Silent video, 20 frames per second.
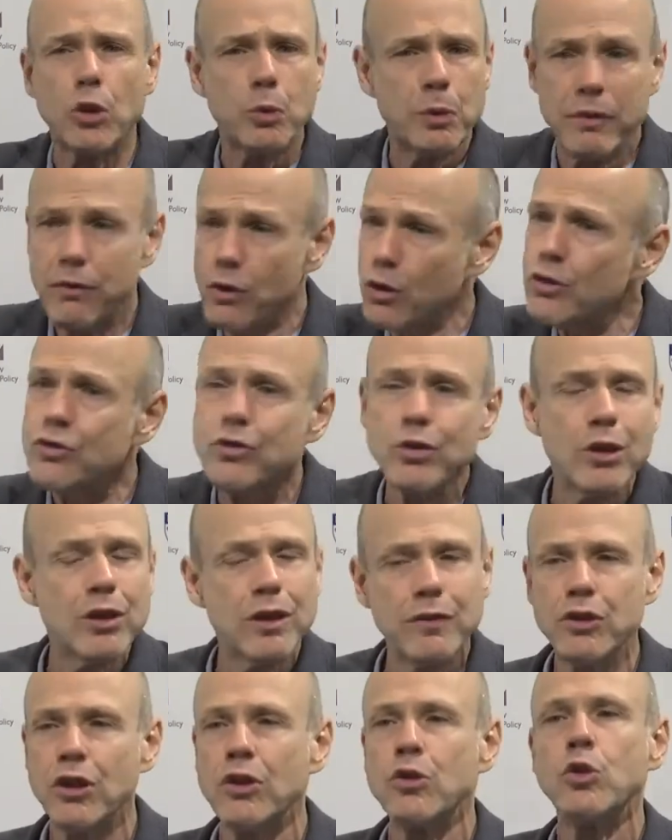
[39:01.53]
the
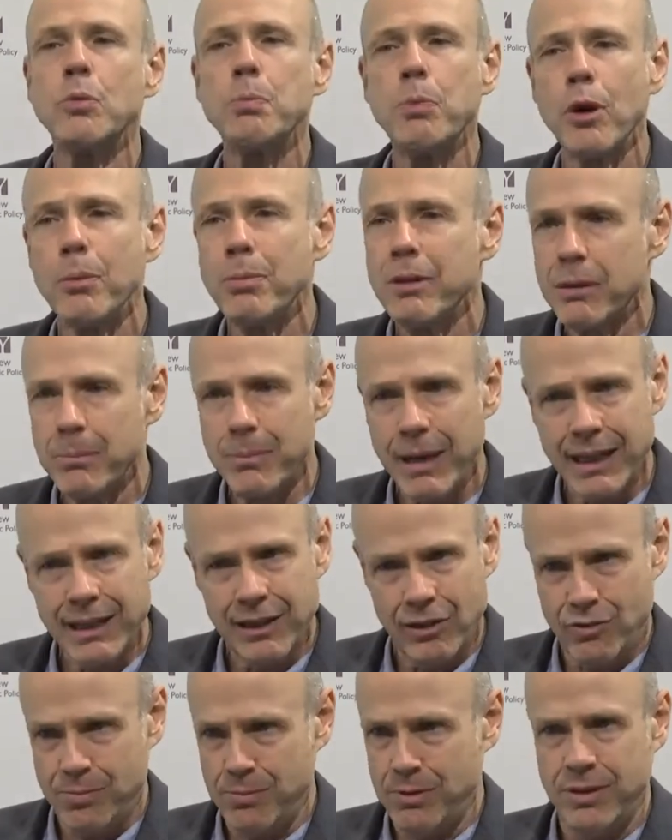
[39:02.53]
reversal of the new public
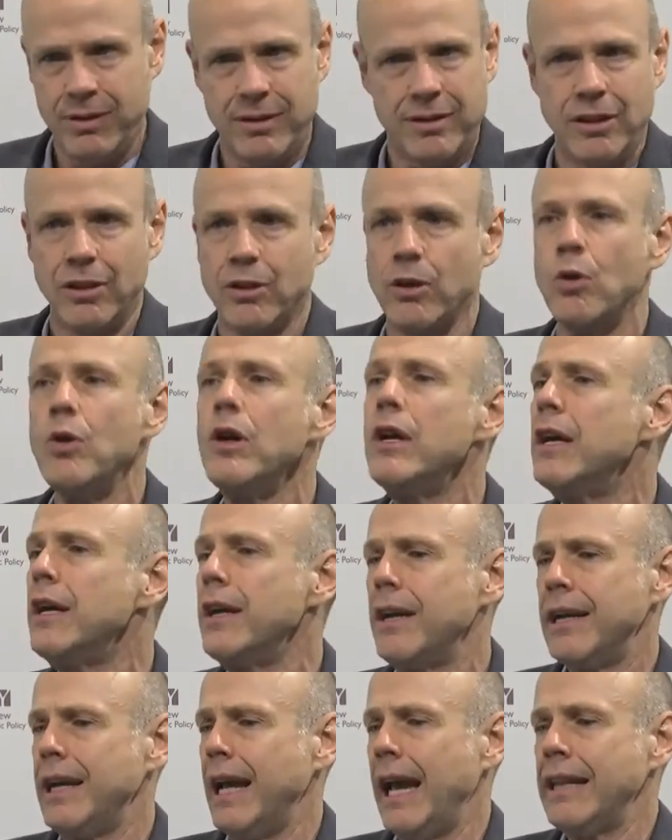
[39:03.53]
management, you know,
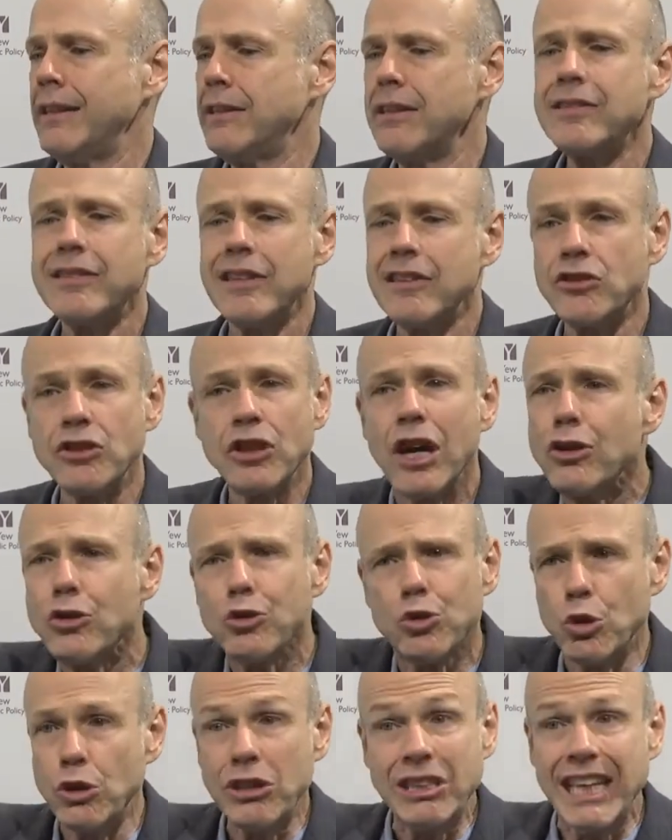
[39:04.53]
and this is
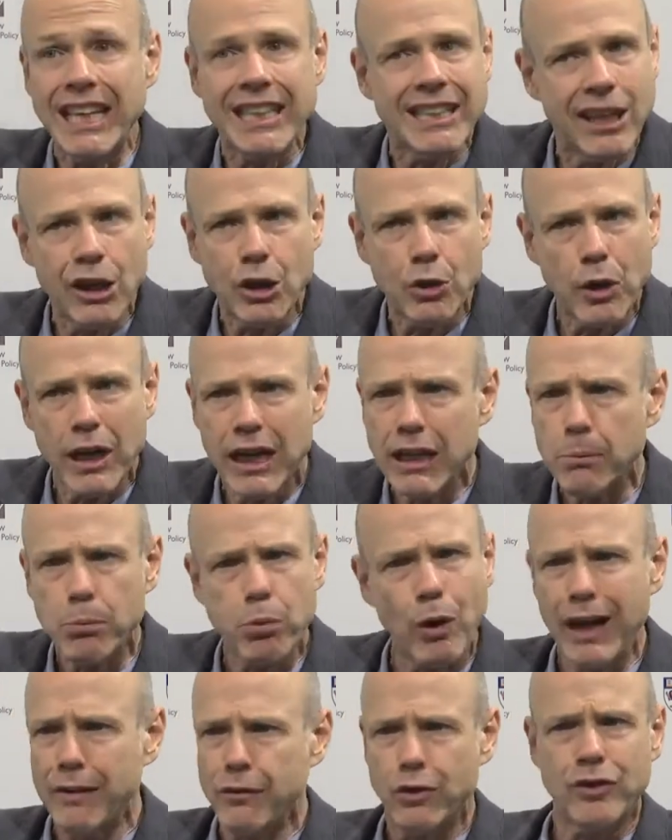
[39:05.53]
not to denigrate
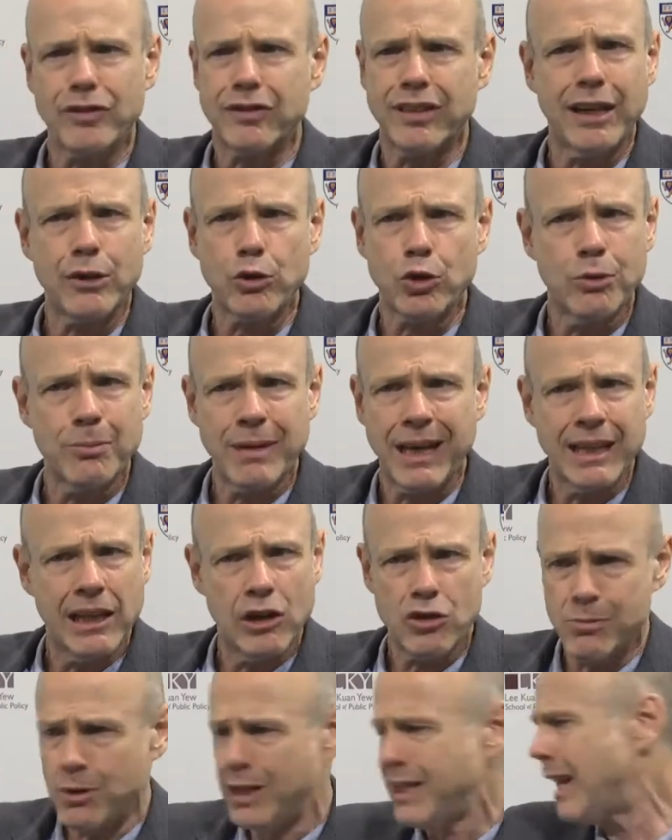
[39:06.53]
private sector
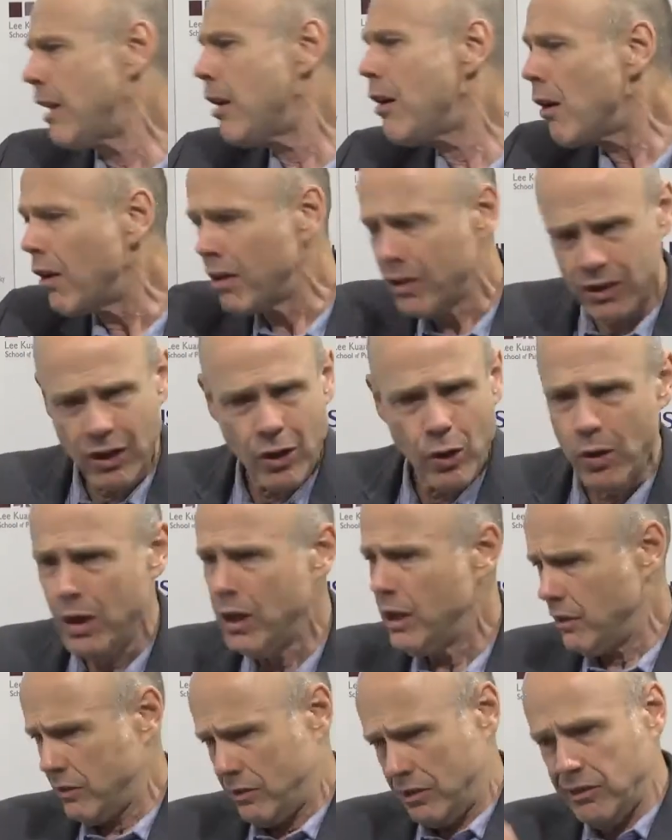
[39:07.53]
management at all. No,
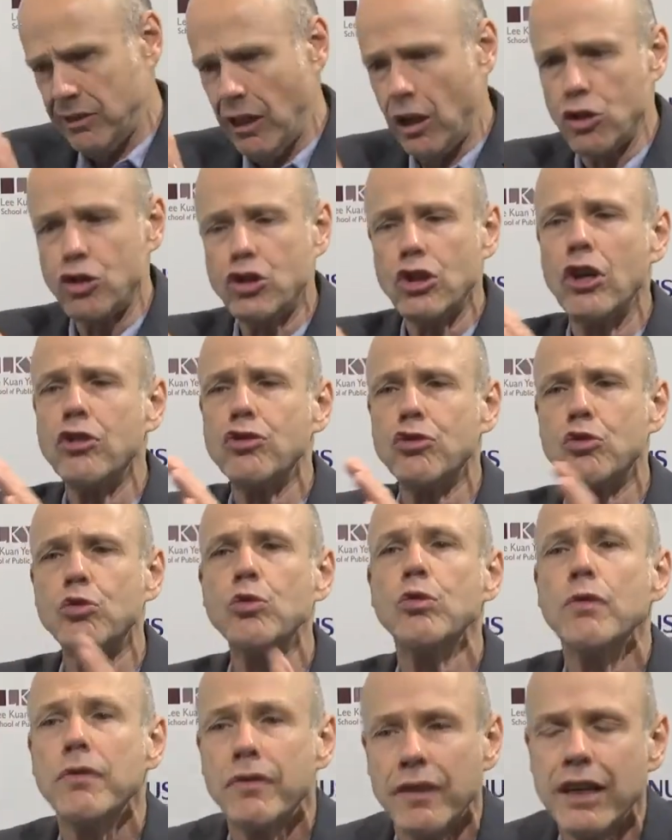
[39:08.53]
these are just
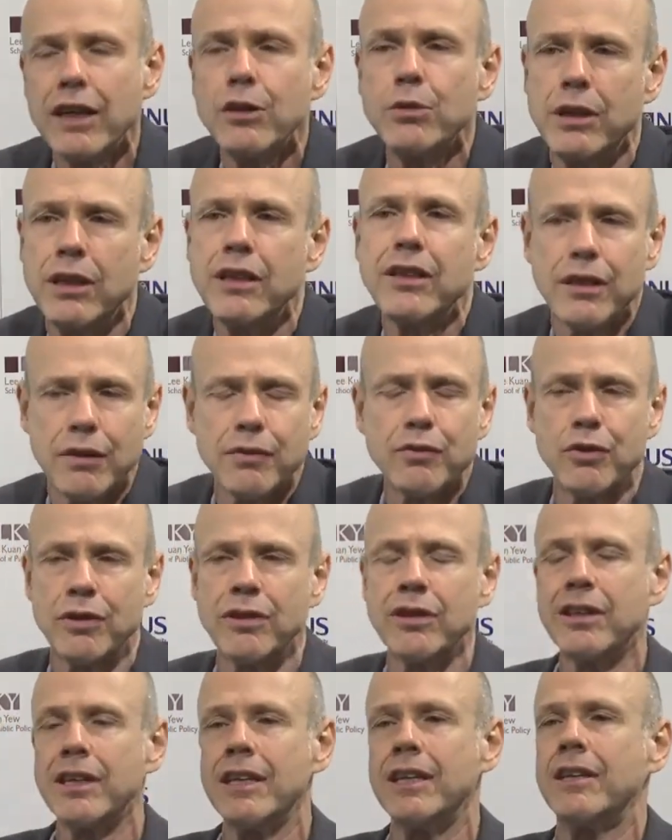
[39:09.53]
two very
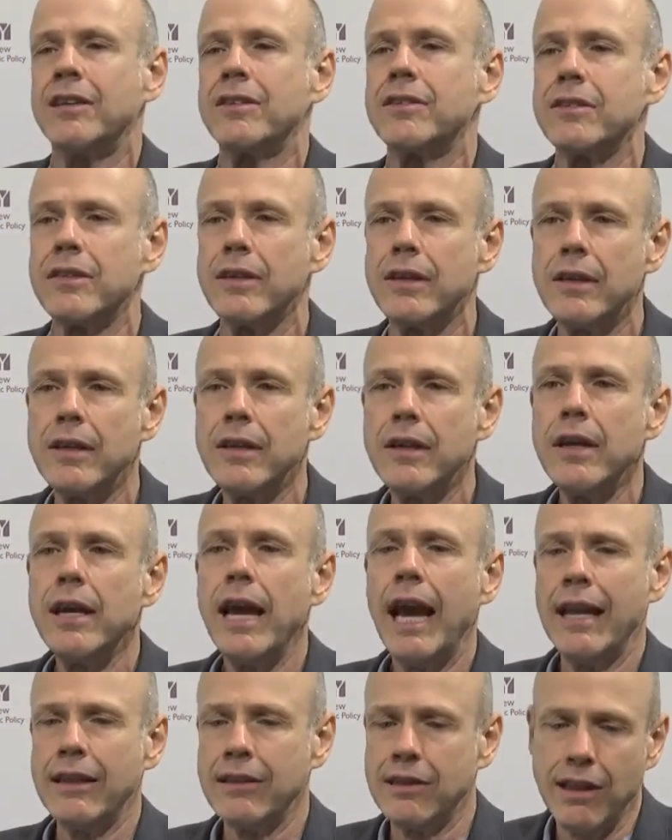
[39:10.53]
different things.
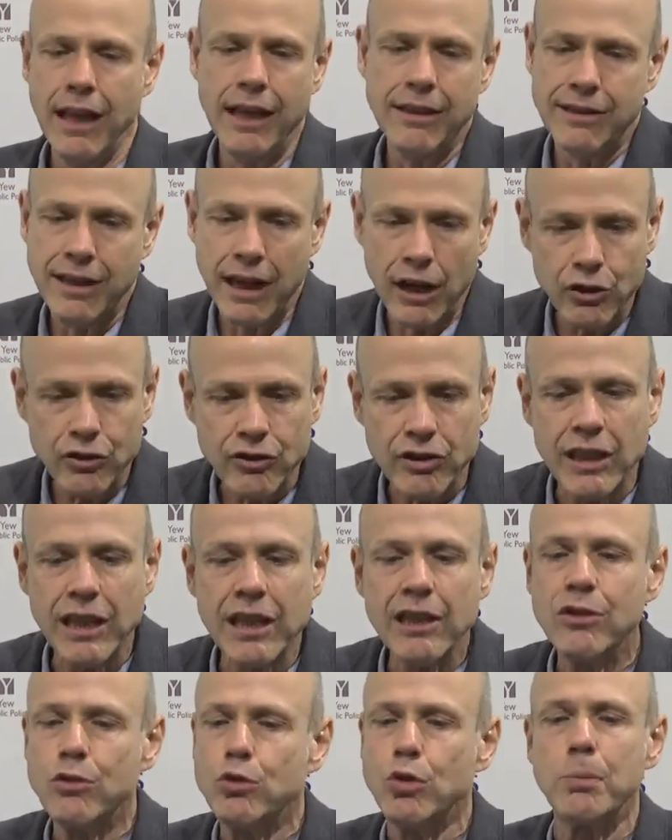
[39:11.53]
And there's
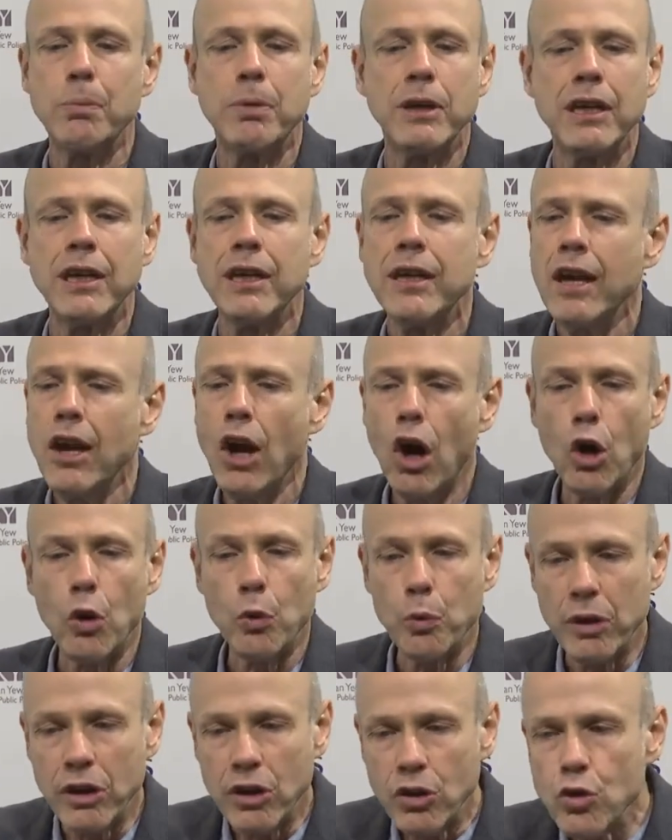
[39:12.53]
need to be a
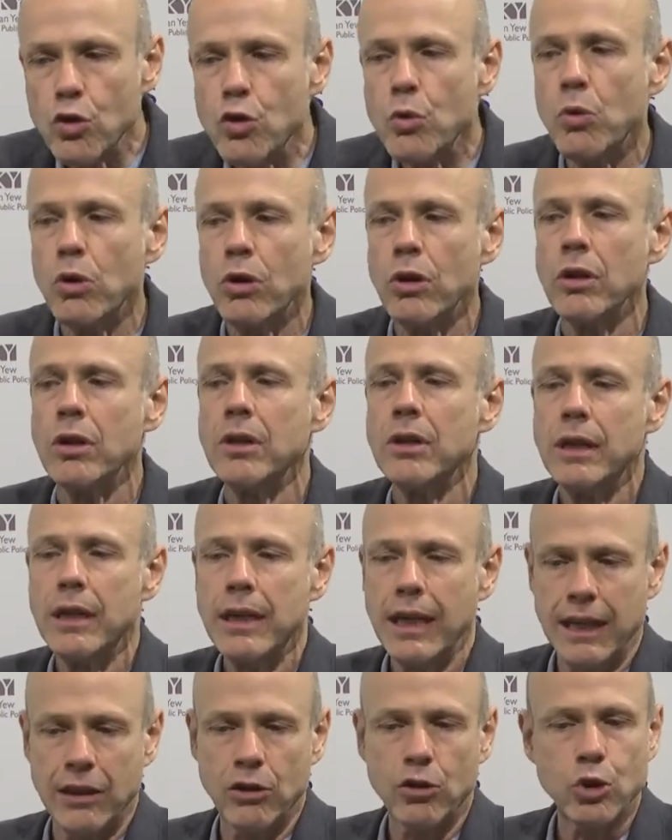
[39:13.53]
renewal
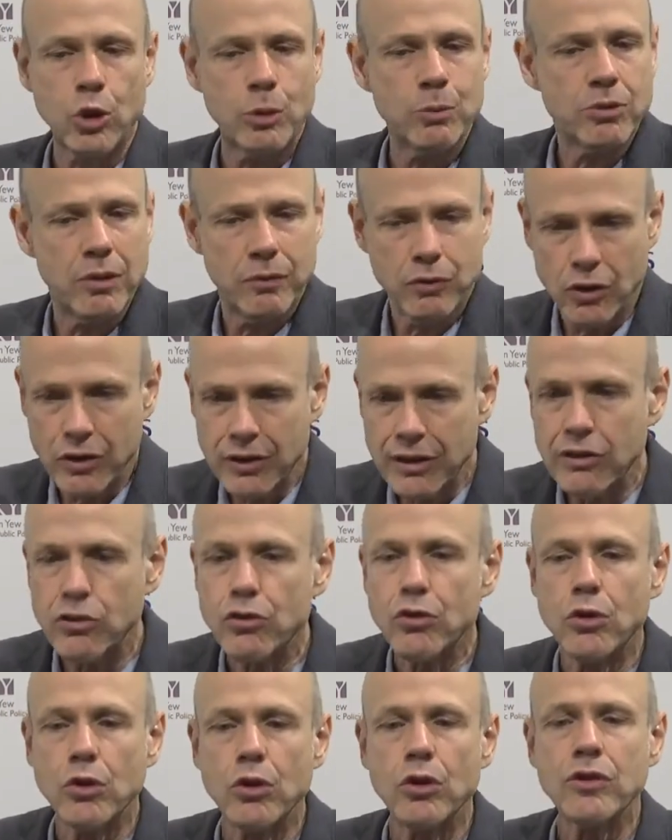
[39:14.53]
in terms of the
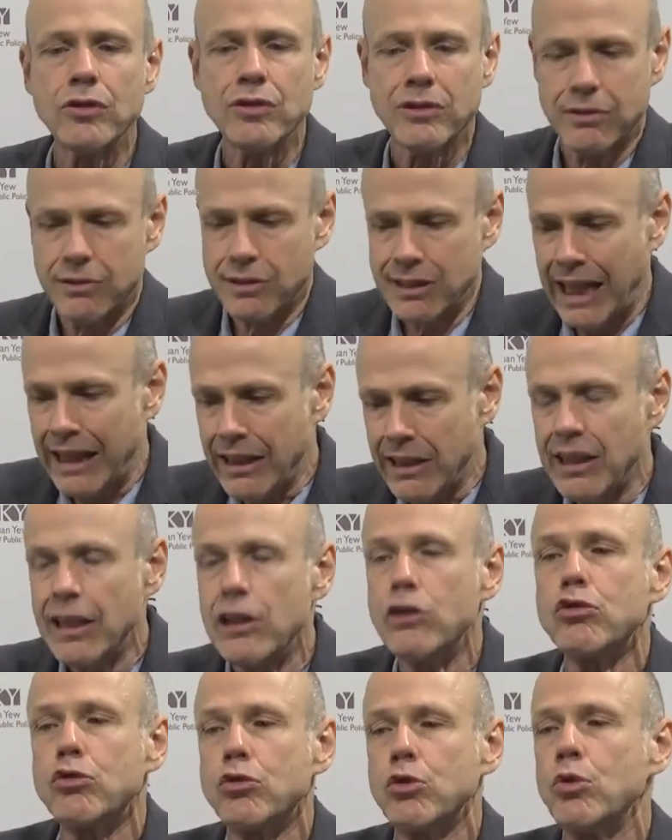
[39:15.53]
discourse that
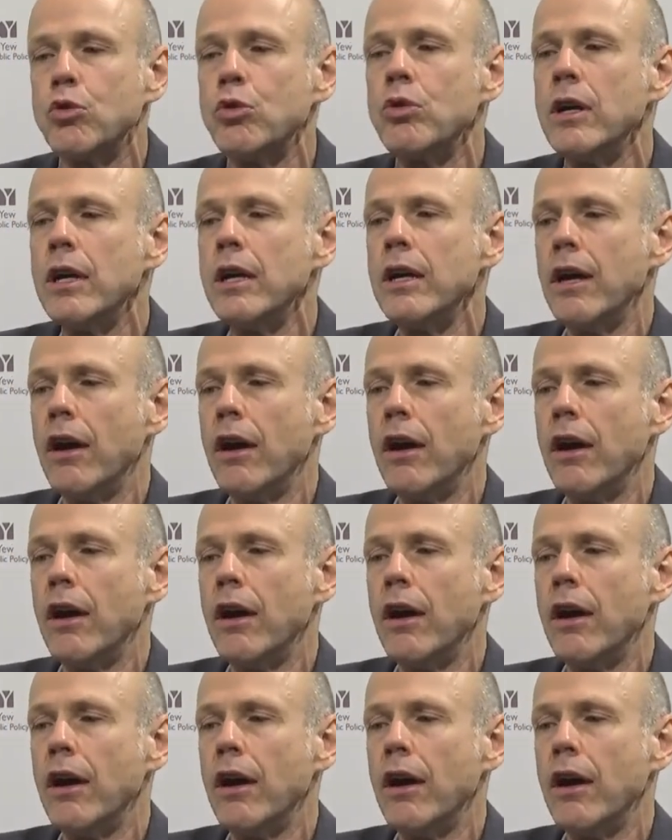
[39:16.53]
needs to